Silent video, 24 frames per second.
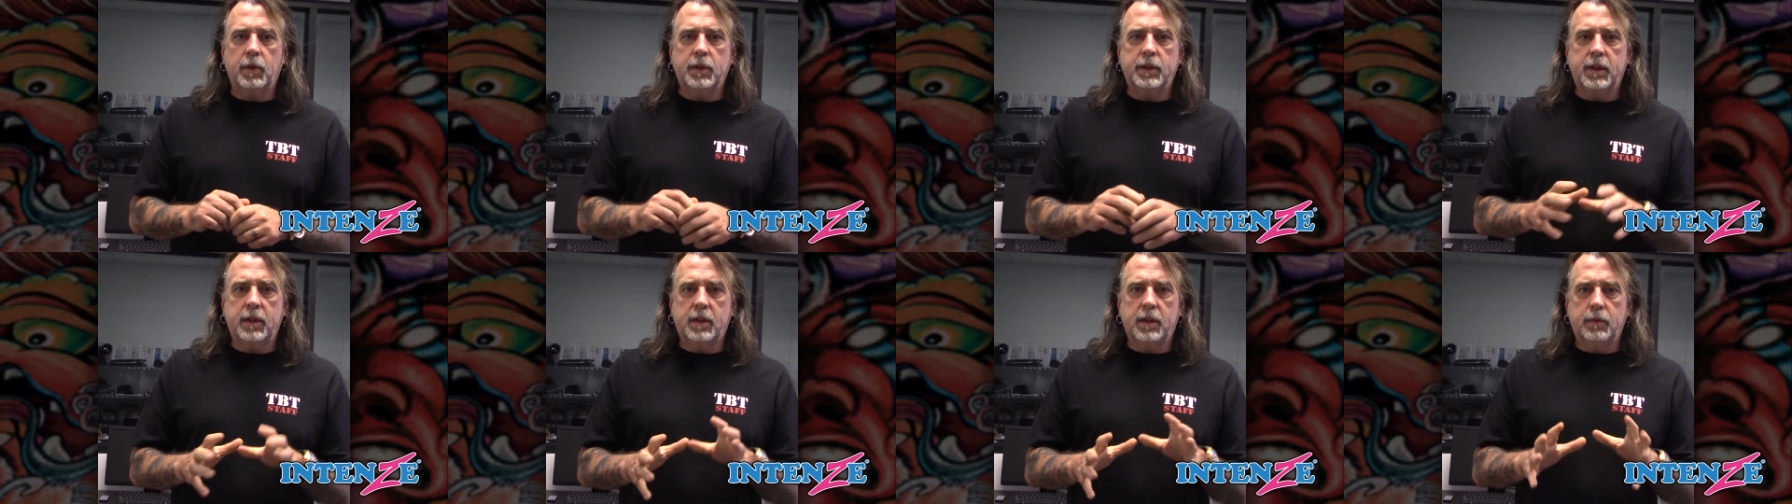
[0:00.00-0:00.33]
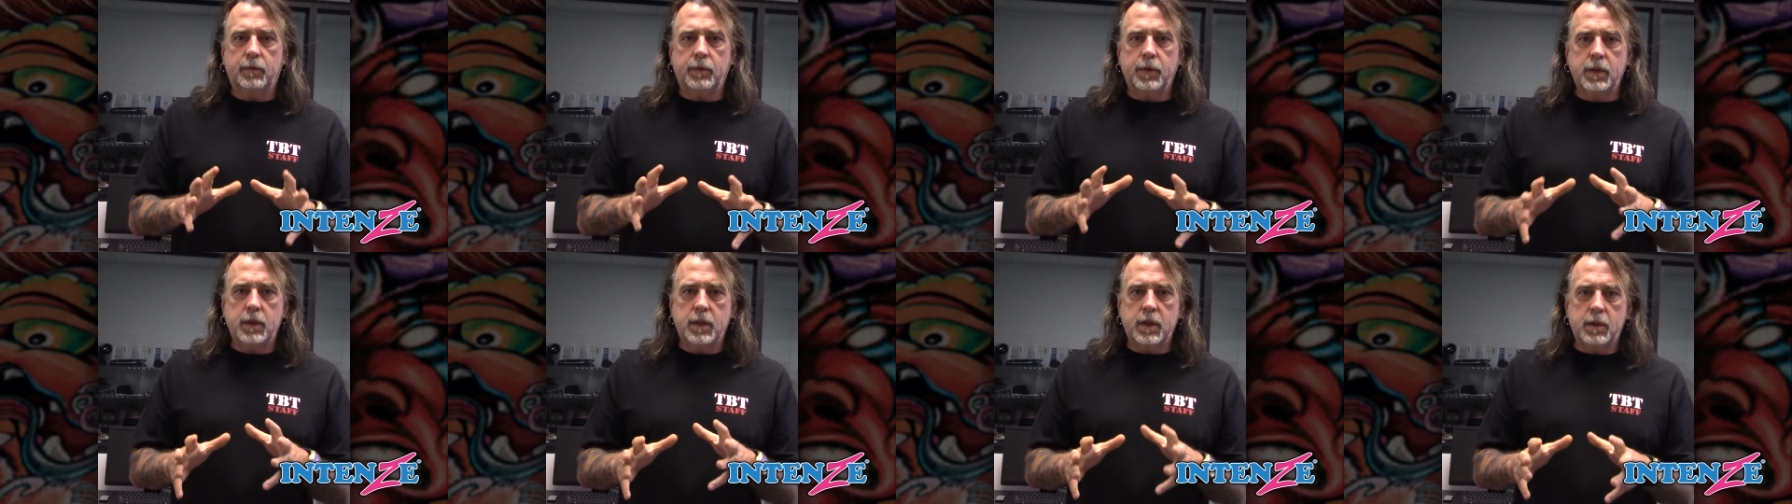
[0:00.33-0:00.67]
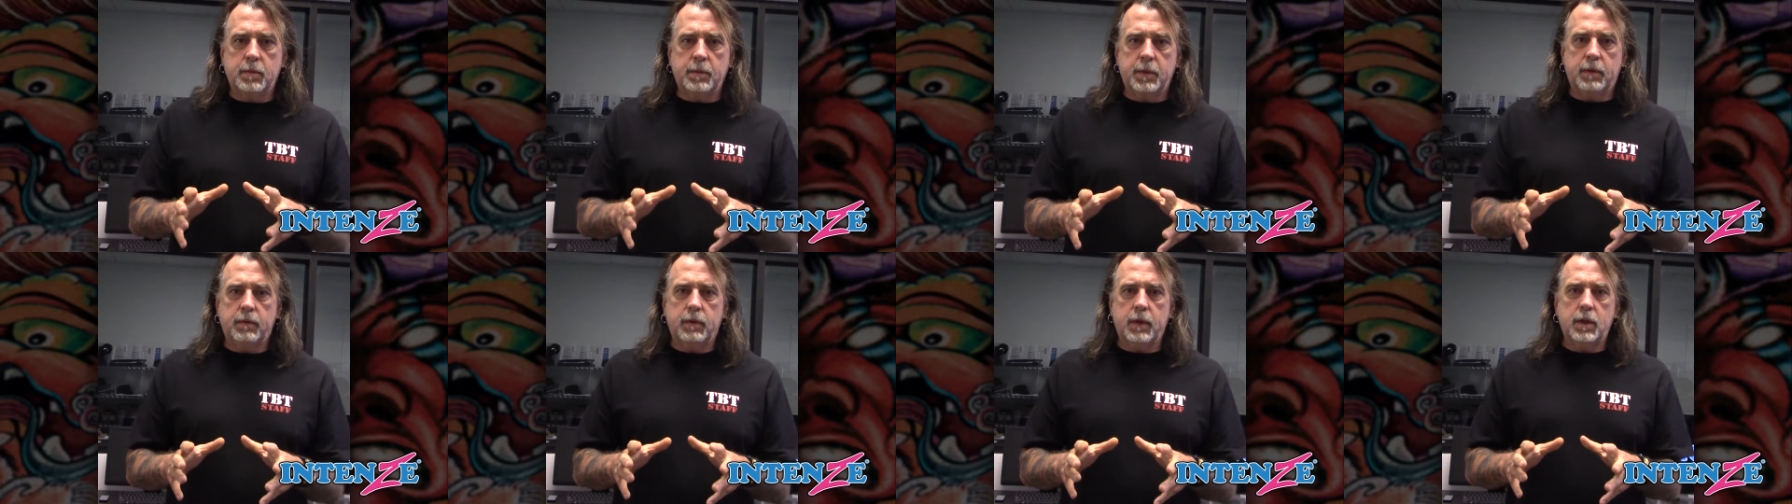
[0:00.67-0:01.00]
what the difference
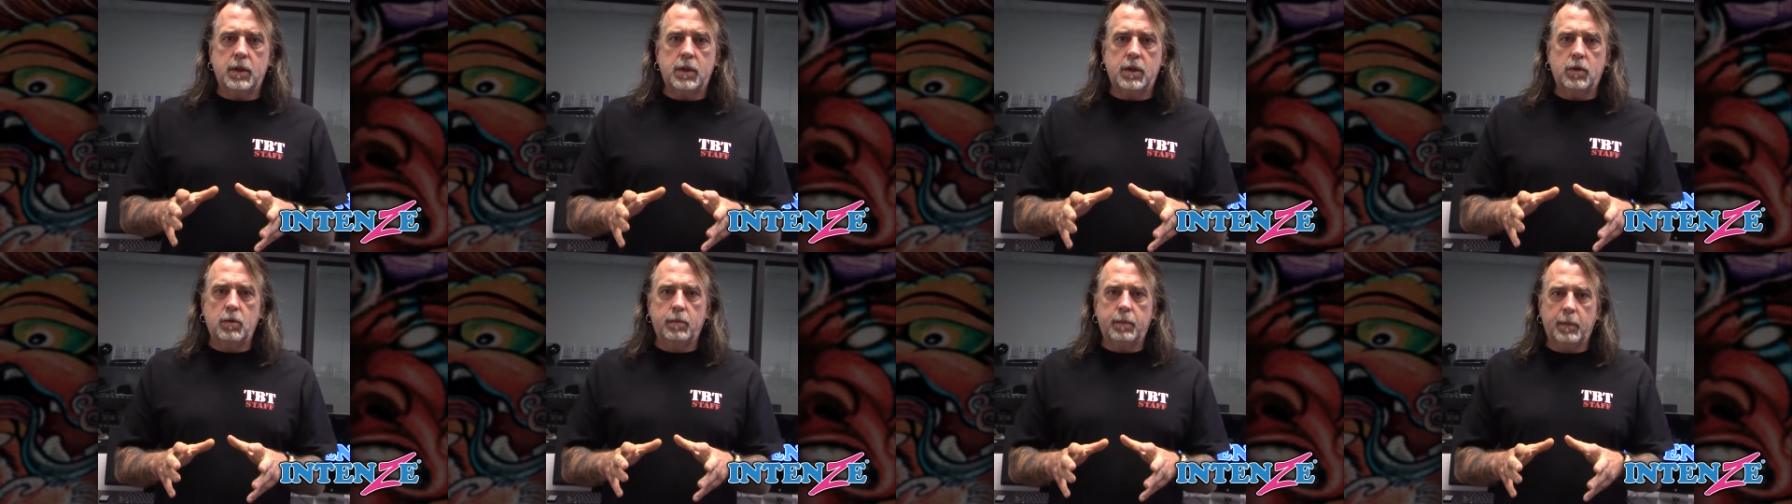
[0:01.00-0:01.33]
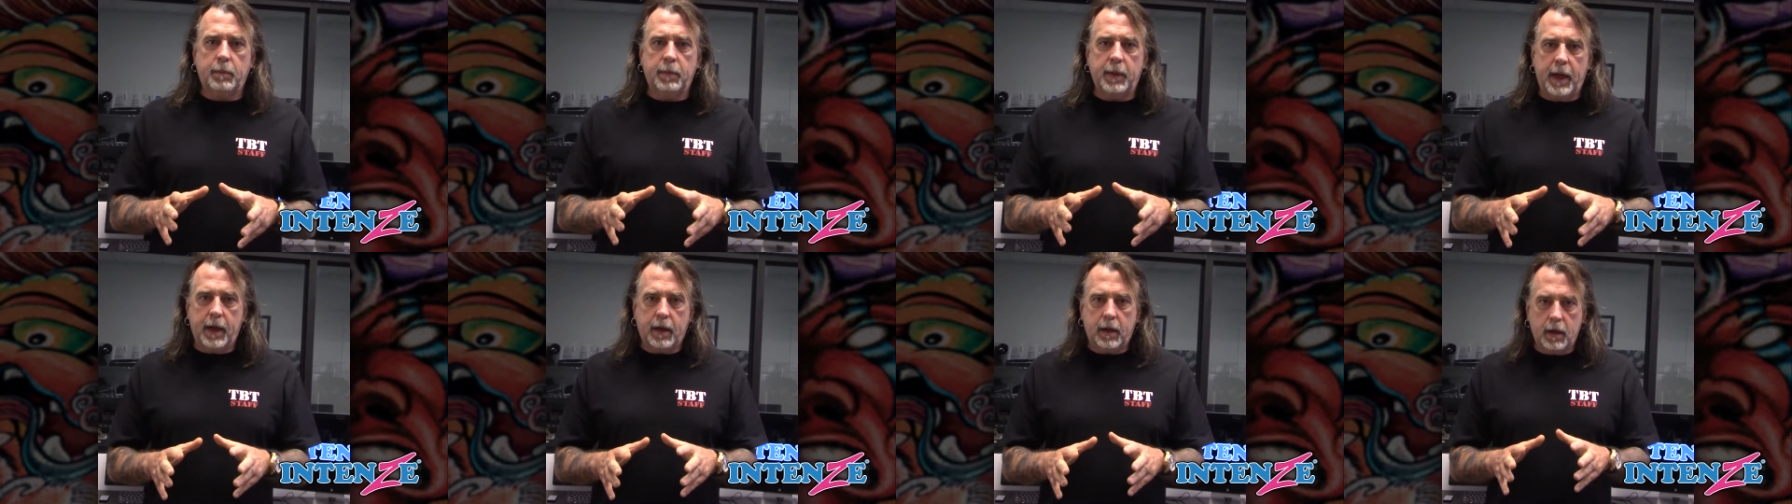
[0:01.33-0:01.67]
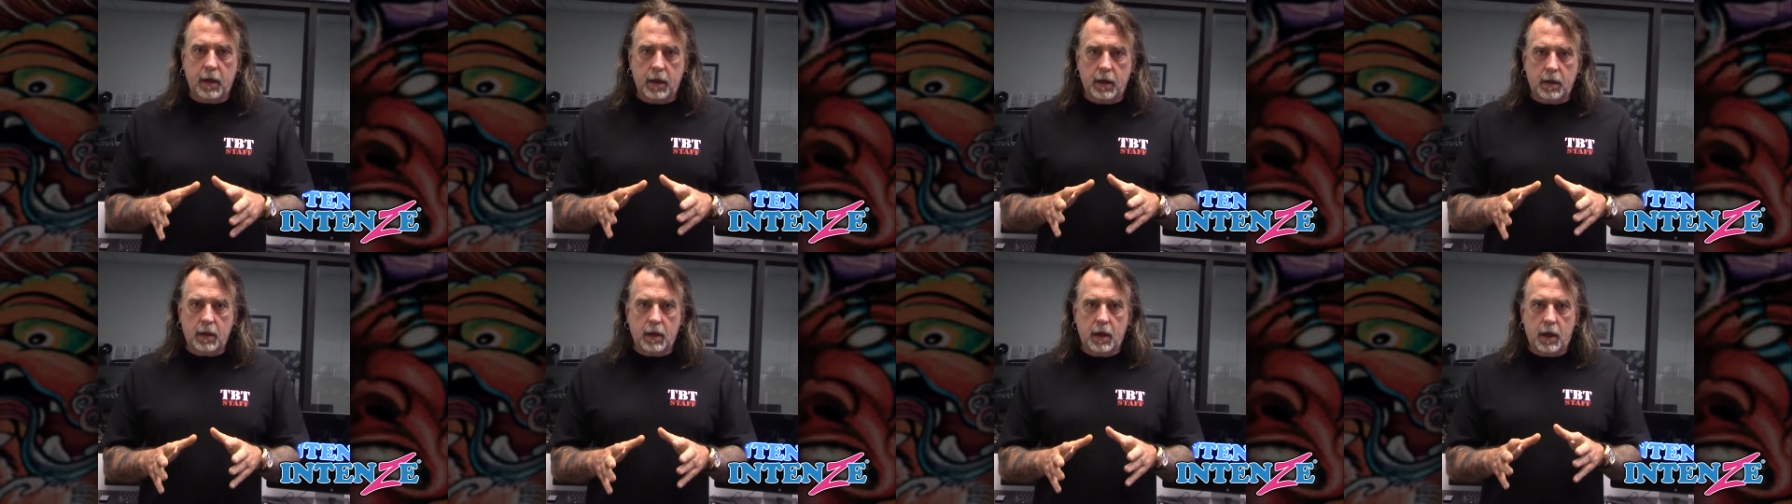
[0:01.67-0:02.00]
is between Super
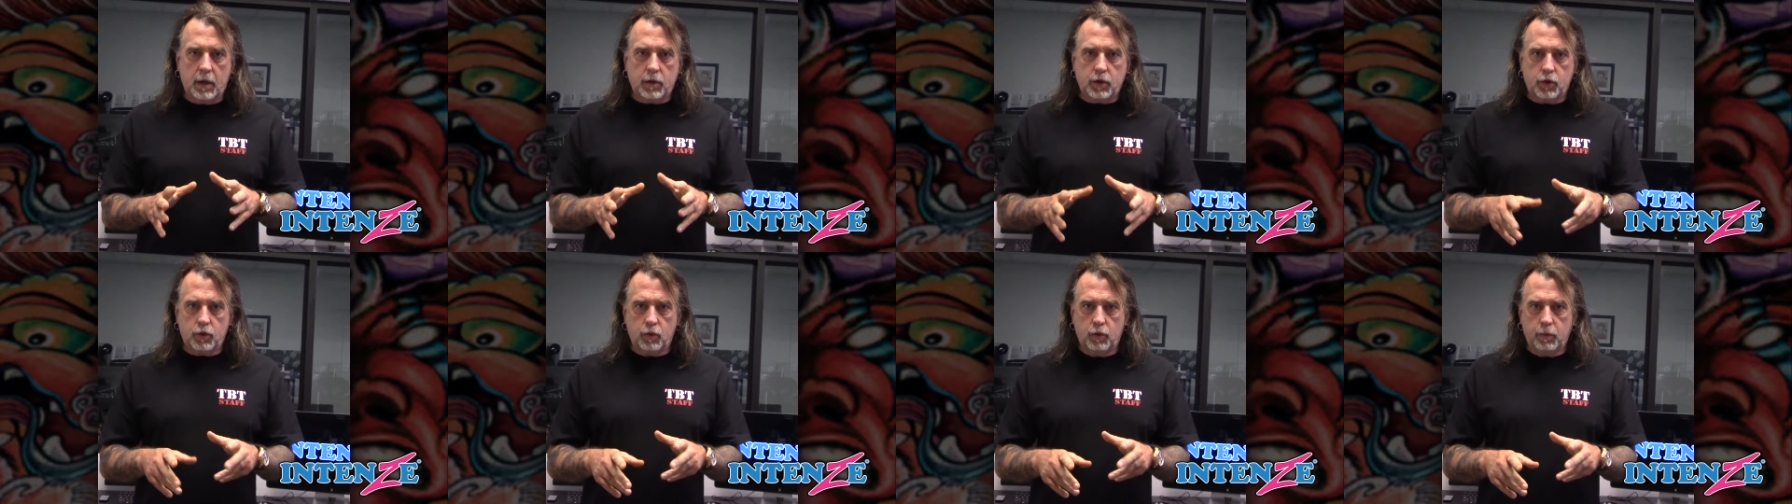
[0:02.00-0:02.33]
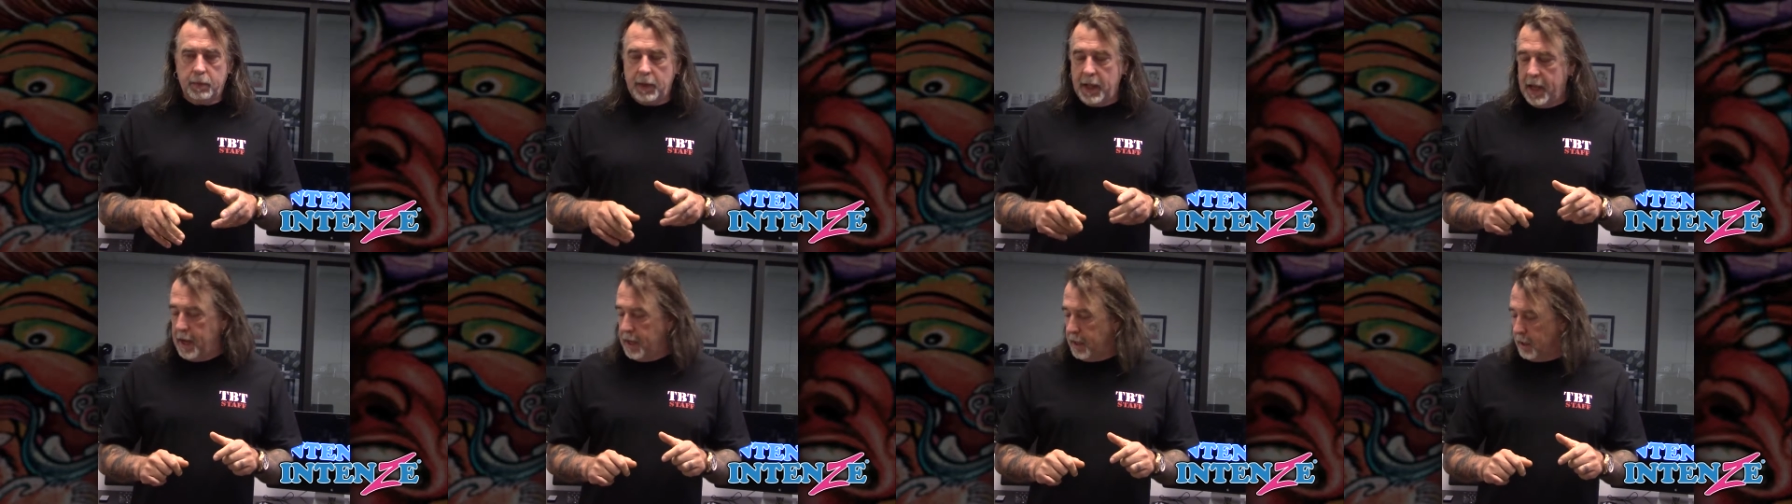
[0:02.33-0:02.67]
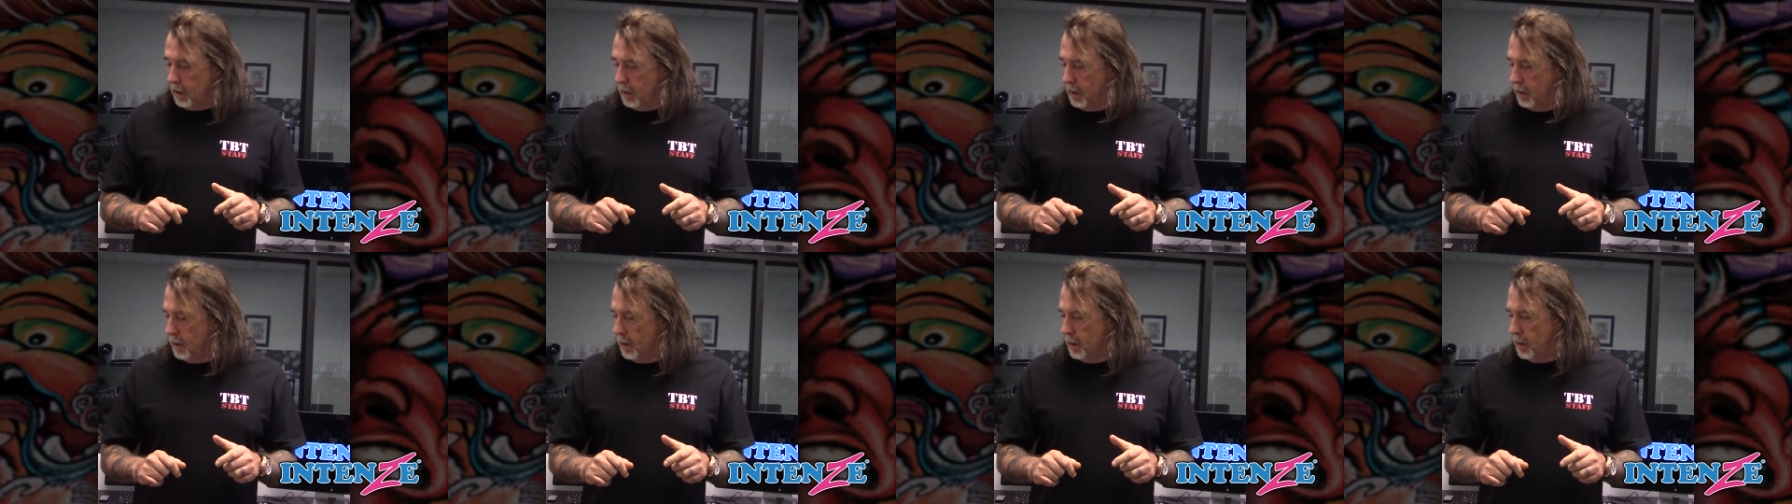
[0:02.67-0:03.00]
Black and uh, True Black.